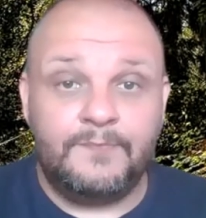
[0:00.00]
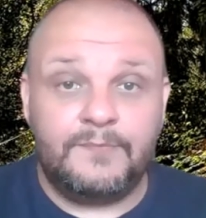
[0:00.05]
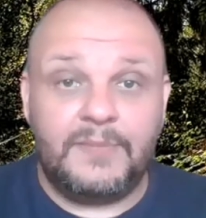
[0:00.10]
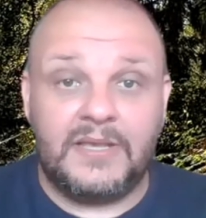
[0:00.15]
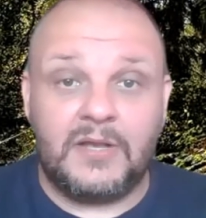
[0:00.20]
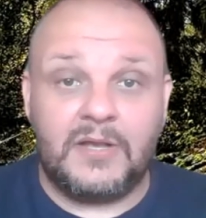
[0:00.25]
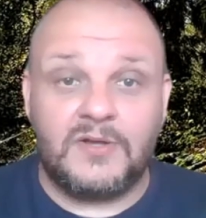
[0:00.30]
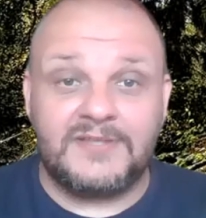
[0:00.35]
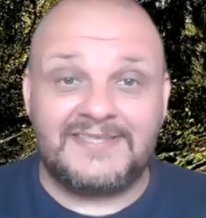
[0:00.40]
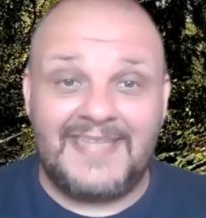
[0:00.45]

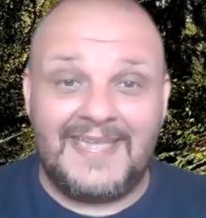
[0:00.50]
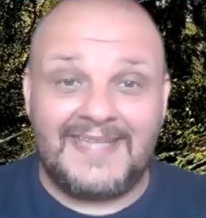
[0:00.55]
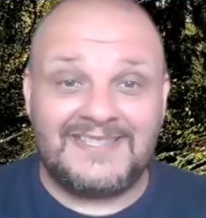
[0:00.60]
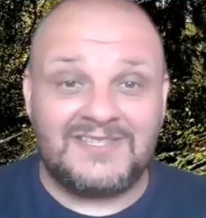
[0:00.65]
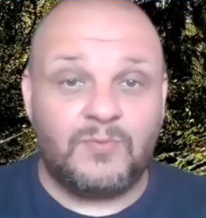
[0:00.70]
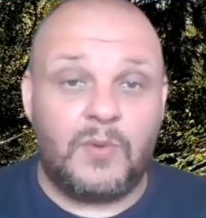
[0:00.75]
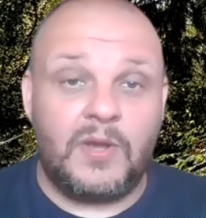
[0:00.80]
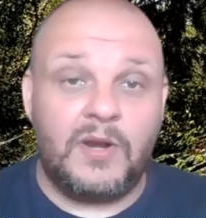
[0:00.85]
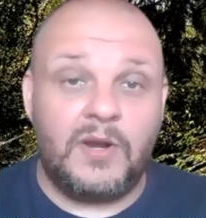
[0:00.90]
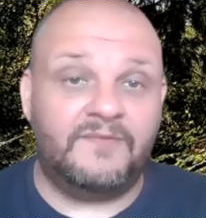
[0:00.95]
because
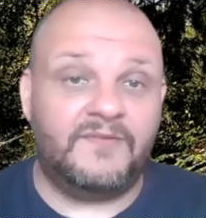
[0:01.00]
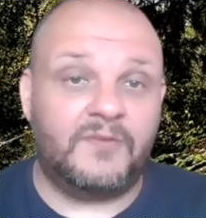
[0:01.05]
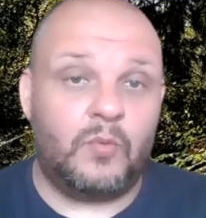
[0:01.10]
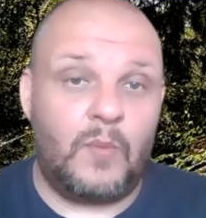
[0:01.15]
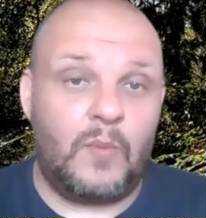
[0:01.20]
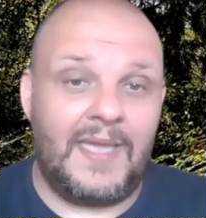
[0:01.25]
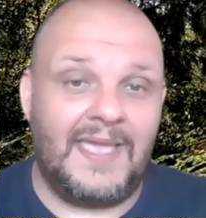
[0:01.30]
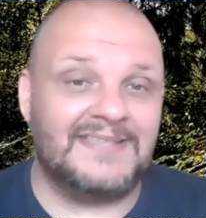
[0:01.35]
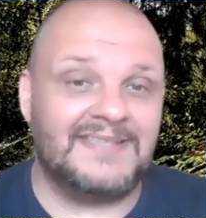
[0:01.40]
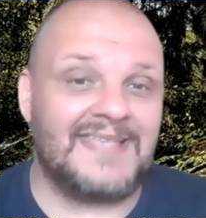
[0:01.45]
that's one of the
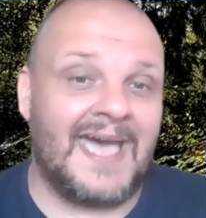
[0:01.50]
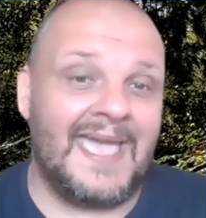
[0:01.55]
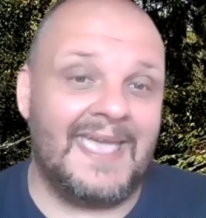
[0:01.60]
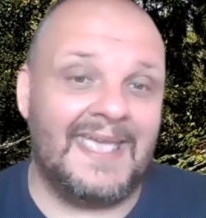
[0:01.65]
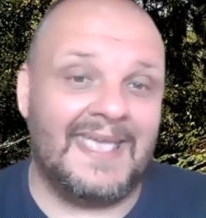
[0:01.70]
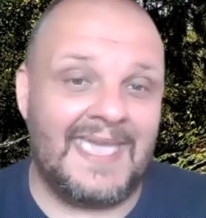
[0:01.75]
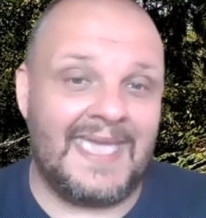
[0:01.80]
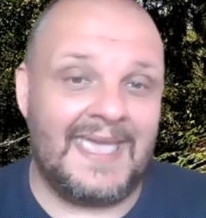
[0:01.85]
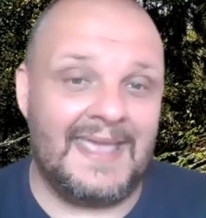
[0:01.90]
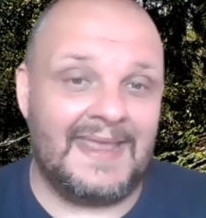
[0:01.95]
ways I
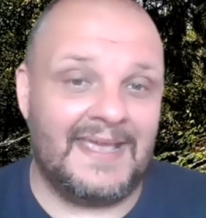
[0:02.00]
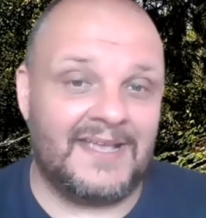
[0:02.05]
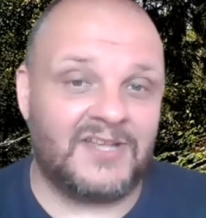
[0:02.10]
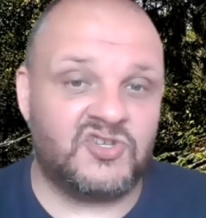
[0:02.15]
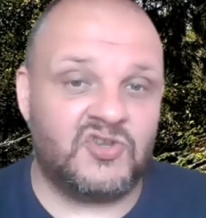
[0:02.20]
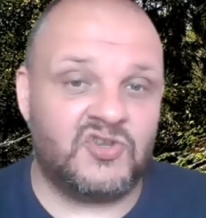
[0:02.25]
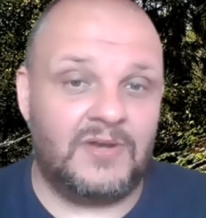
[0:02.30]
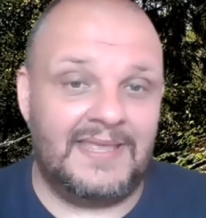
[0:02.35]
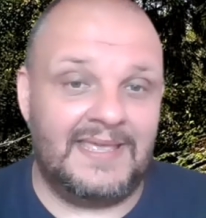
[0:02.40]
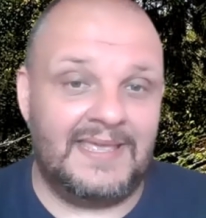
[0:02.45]
can
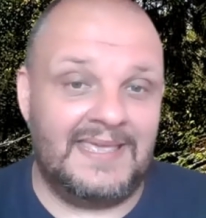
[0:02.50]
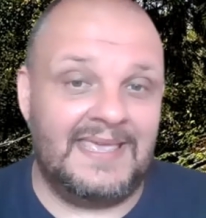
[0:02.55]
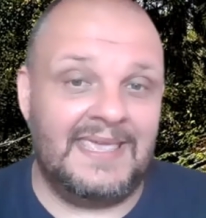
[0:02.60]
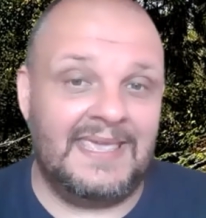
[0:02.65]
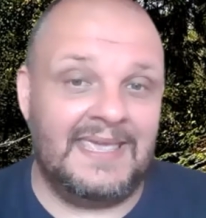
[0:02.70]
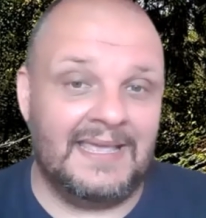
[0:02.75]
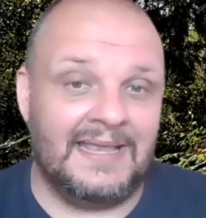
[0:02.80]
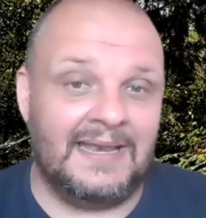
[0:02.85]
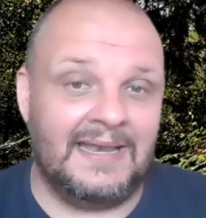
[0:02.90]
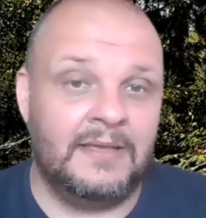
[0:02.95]
actually
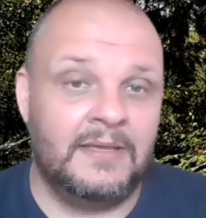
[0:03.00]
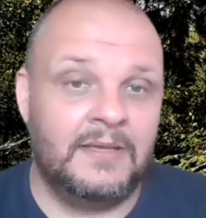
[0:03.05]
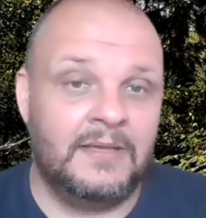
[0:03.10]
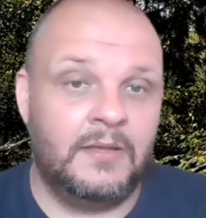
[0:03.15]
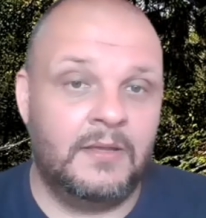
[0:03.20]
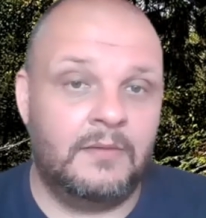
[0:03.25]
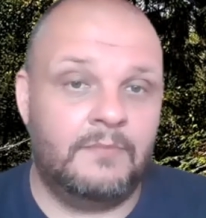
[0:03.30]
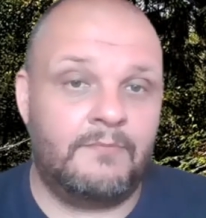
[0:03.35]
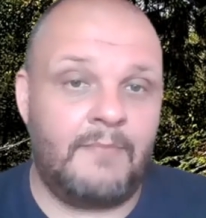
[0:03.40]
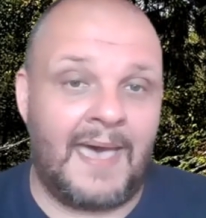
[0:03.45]
heal
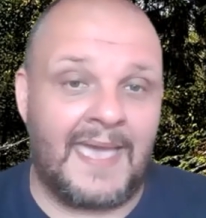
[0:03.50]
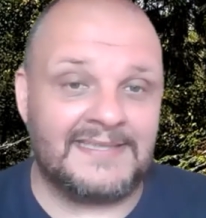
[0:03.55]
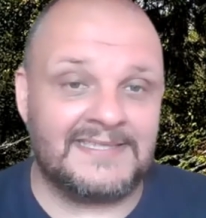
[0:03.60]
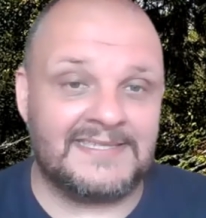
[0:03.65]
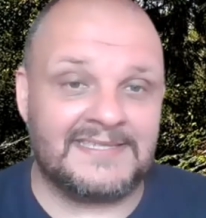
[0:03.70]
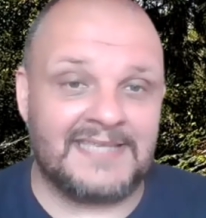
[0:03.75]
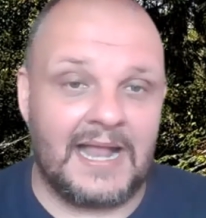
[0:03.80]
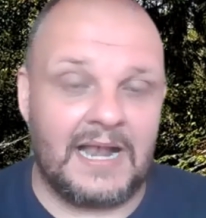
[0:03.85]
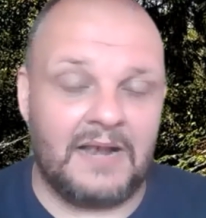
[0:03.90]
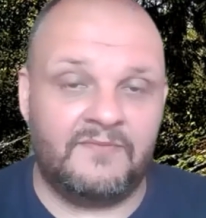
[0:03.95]

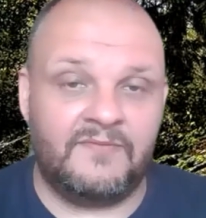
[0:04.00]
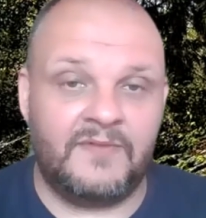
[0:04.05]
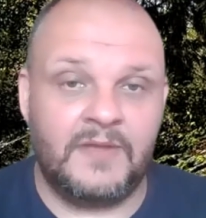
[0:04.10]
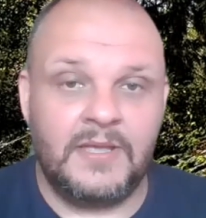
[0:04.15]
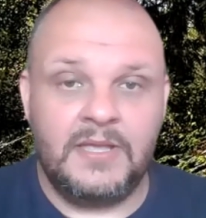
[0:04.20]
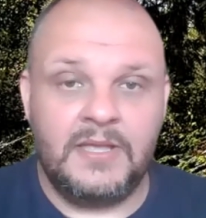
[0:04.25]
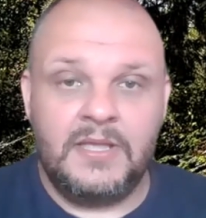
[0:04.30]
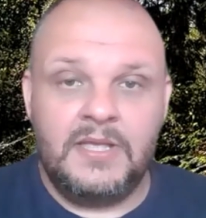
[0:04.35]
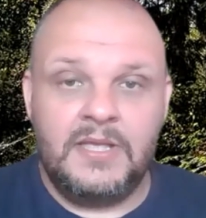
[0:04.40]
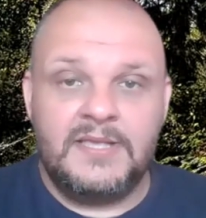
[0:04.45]
myself.
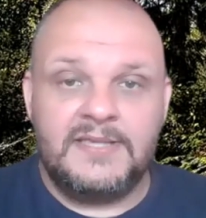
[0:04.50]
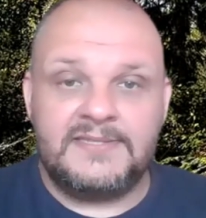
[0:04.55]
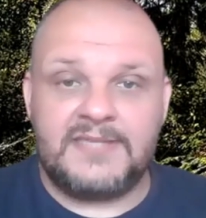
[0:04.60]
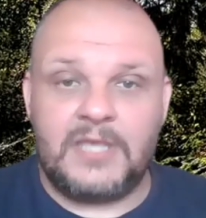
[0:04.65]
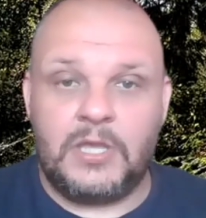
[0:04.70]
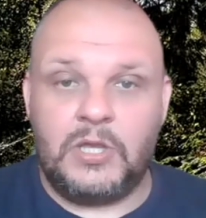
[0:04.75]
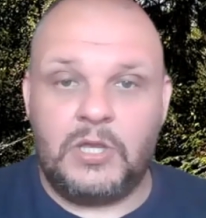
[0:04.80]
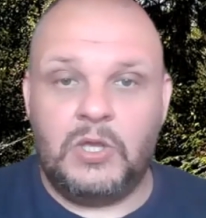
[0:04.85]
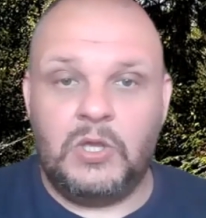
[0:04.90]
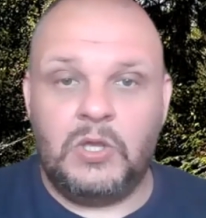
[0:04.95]

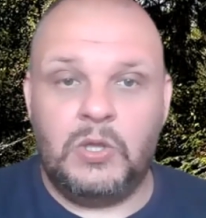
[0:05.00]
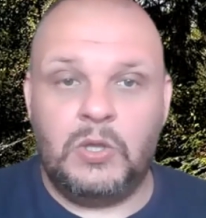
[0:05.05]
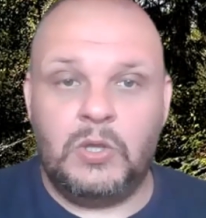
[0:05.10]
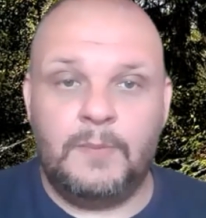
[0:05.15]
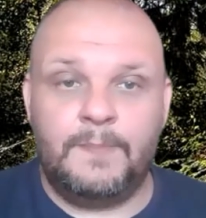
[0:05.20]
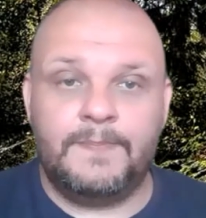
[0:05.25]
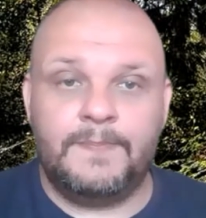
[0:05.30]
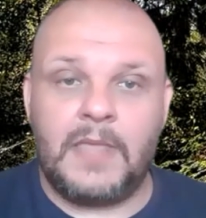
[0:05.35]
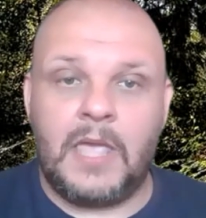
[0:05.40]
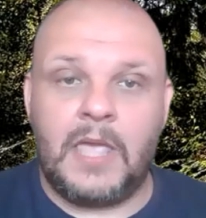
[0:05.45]

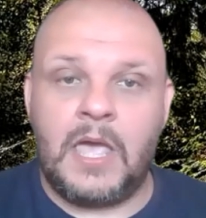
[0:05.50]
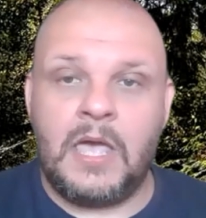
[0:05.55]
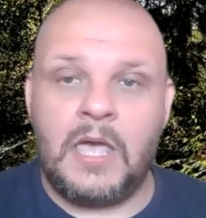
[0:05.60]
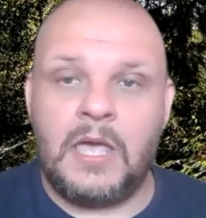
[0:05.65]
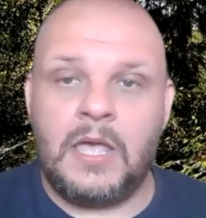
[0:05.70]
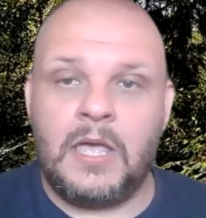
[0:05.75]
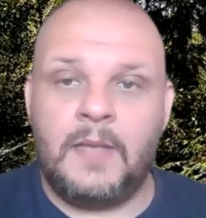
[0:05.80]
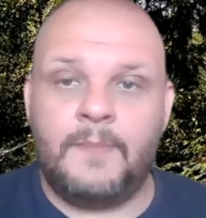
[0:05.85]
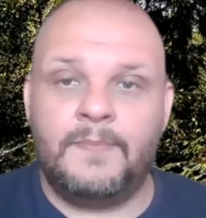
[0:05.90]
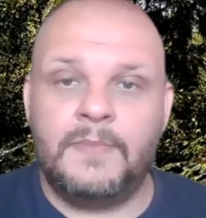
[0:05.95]
So,
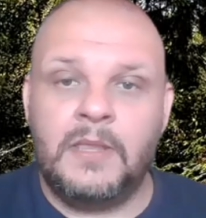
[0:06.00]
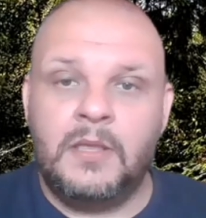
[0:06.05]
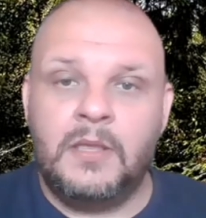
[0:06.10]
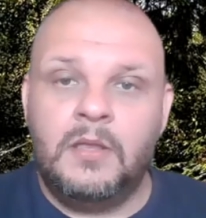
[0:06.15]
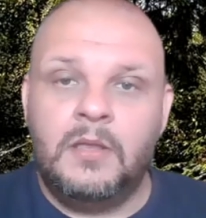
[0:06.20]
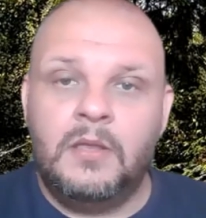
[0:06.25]
um,